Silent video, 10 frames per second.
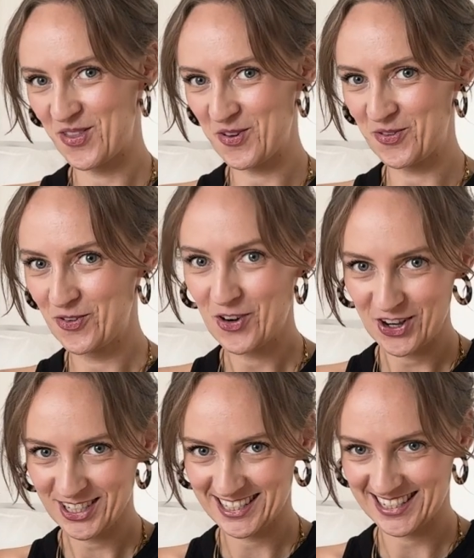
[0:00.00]
the
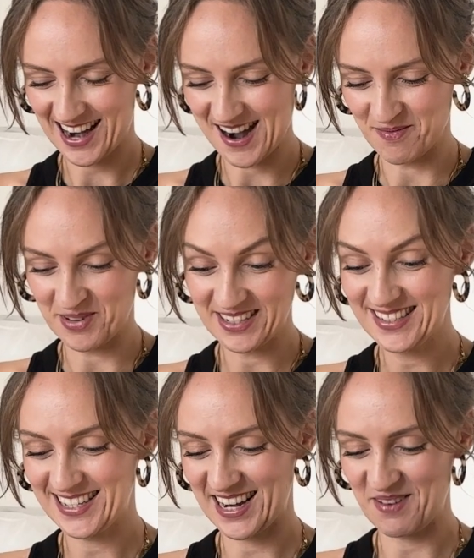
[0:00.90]
first
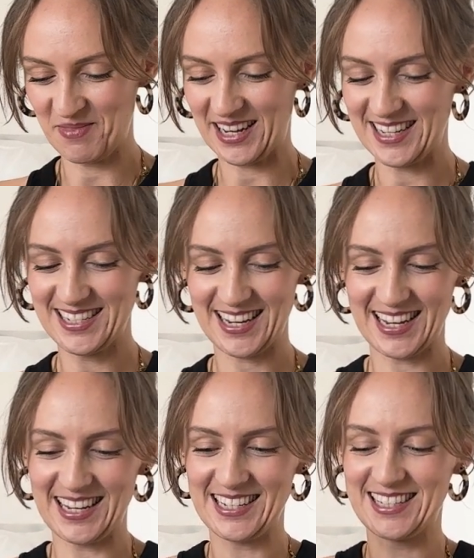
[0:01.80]
garment that I made
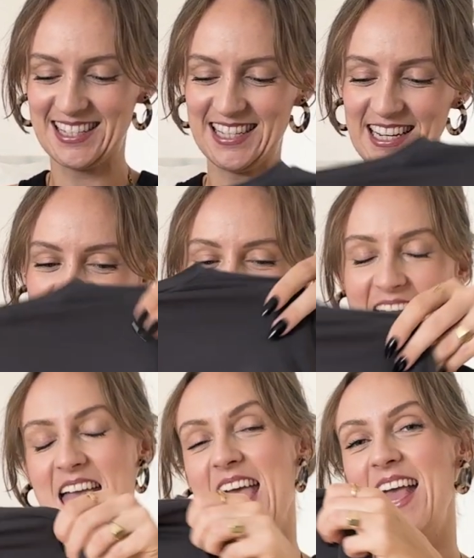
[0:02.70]
is the
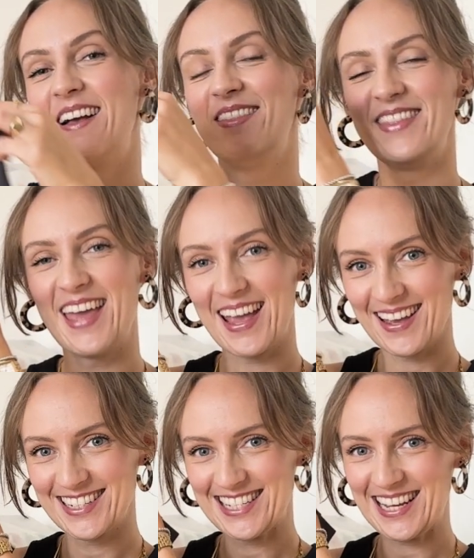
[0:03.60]

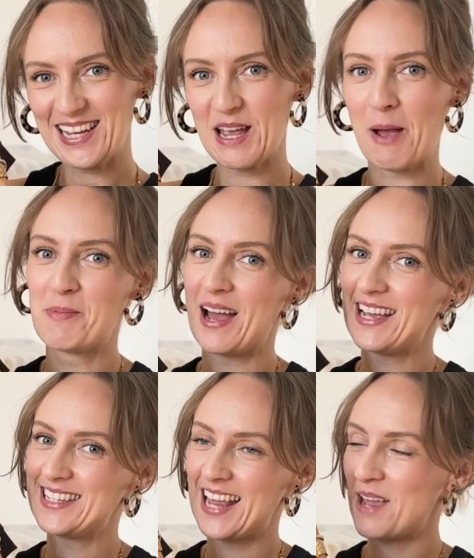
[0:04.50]
Naya Tee
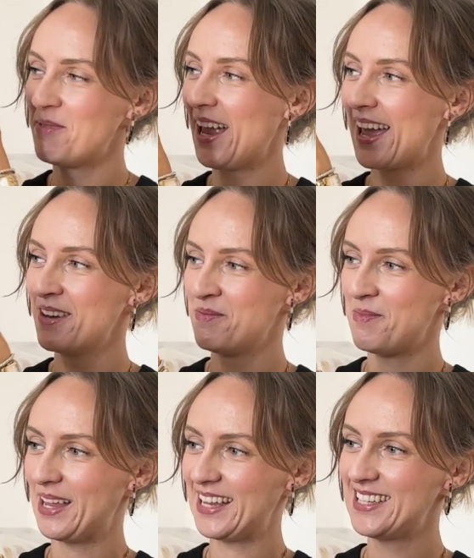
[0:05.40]
by Tammy
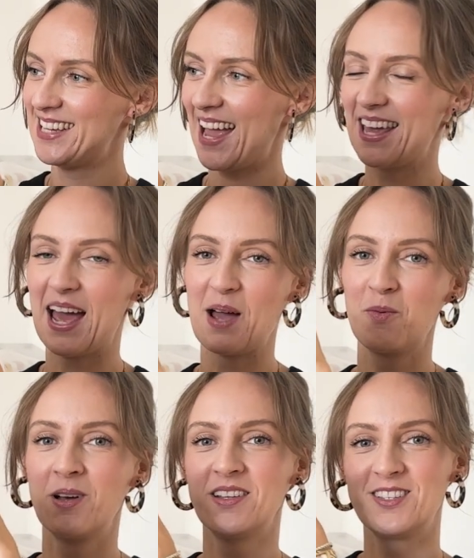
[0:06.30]
Handmade, and I
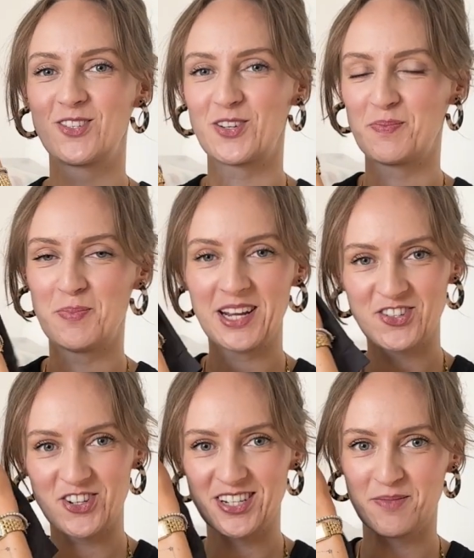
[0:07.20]
will insert
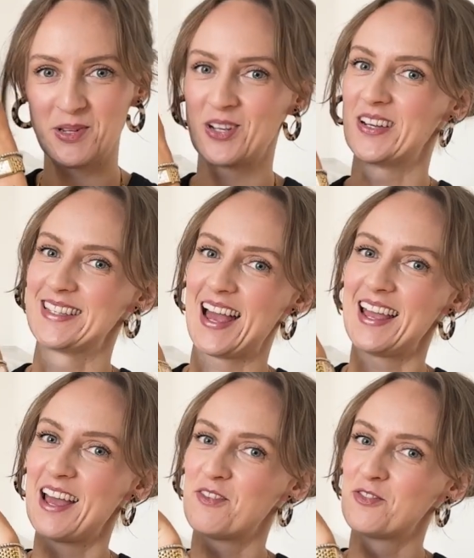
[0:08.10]
pictures because I
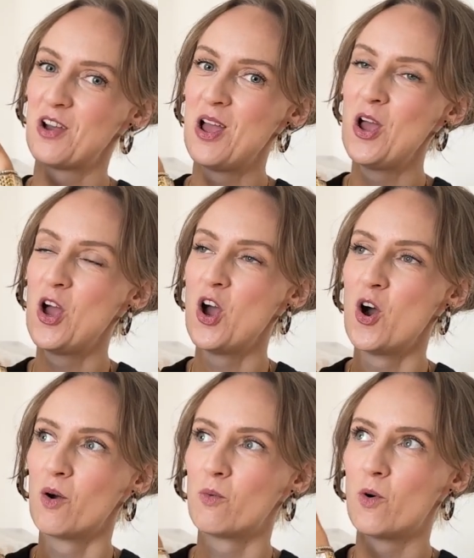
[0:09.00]
have
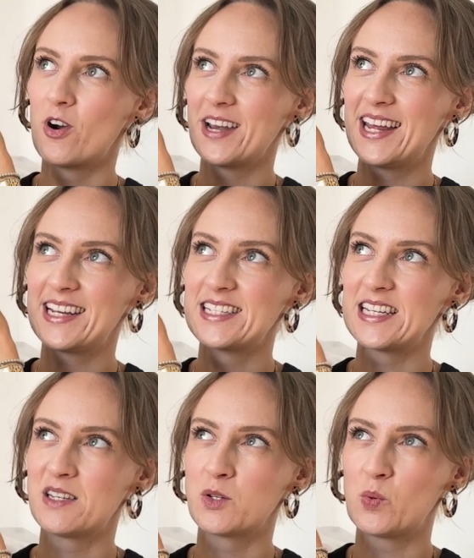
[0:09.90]
worn
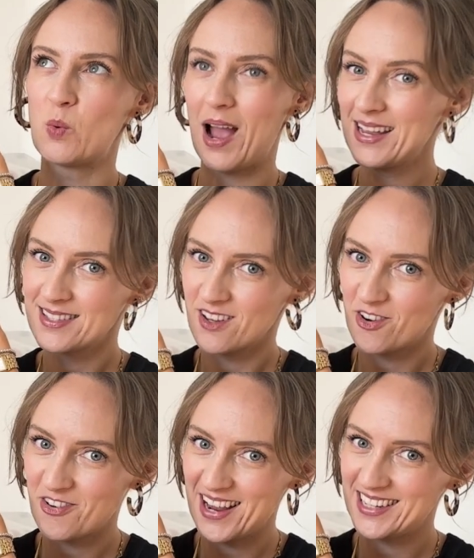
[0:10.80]
it twice
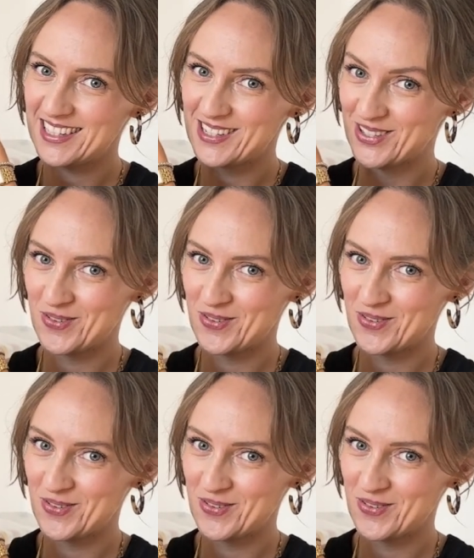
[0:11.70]
already this